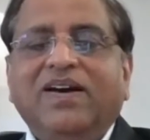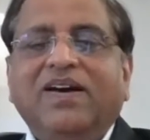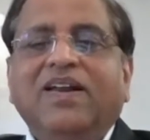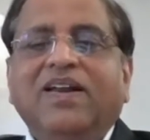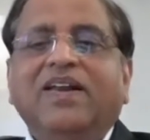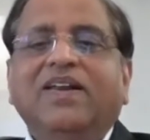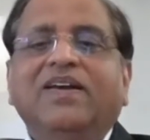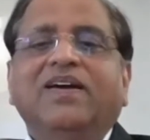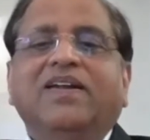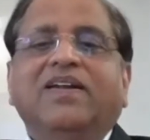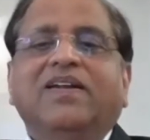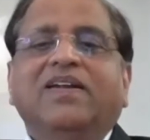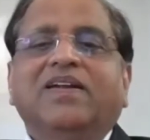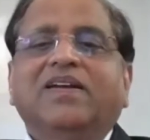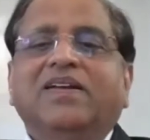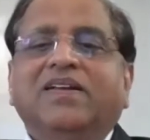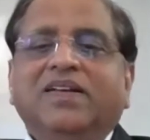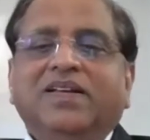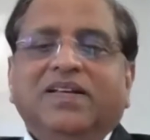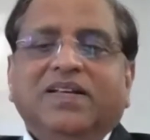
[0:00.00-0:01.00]

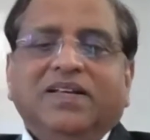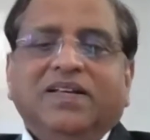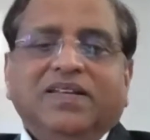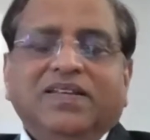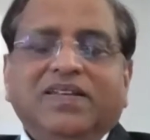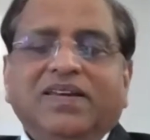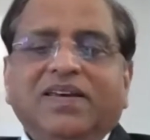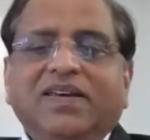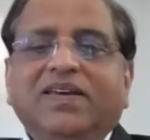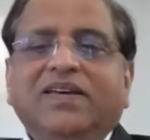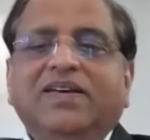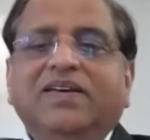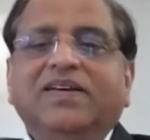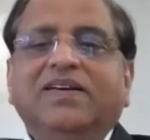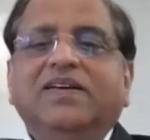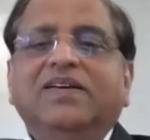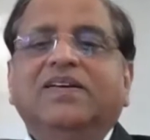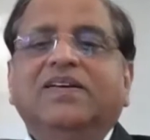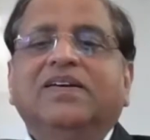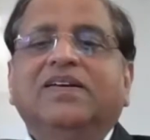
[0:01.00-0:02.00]
Earlier,
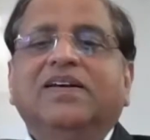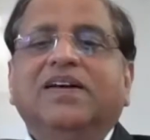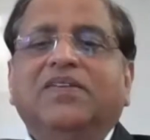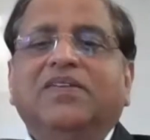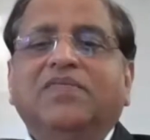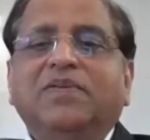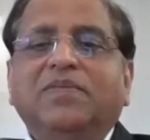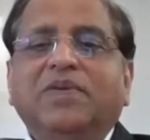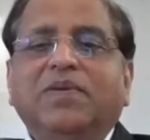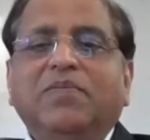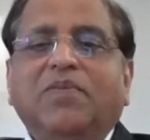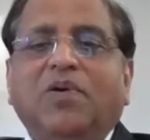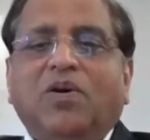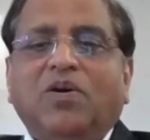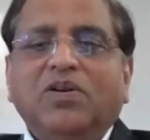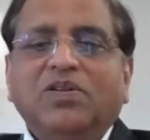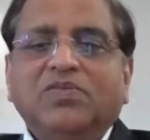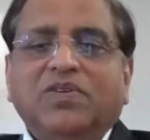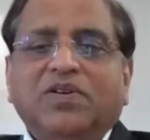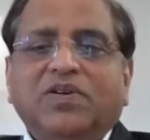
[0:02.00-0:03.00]
the government
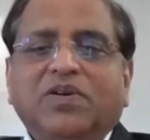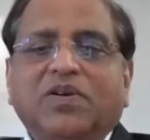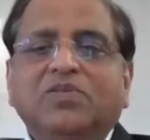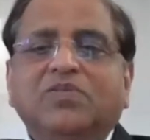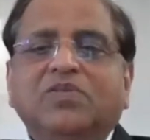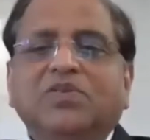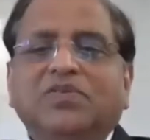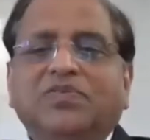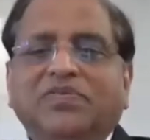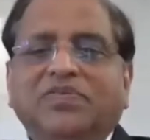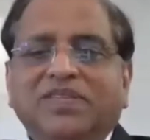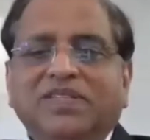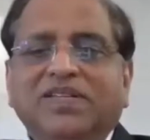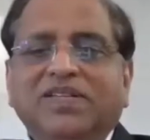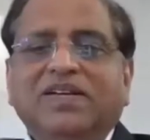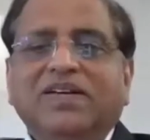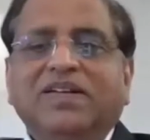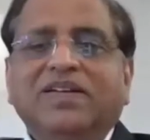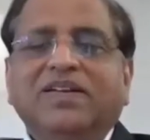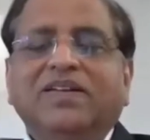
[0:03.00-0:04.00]
bonds were also
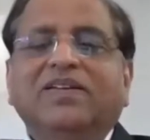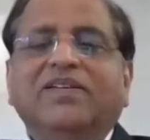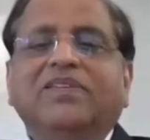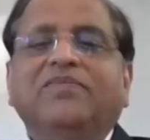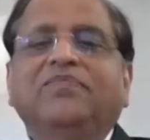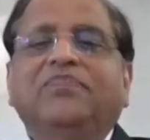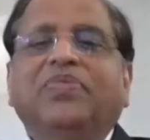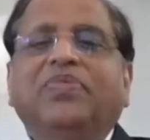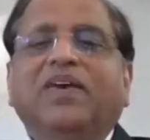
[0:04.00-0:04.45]
physical,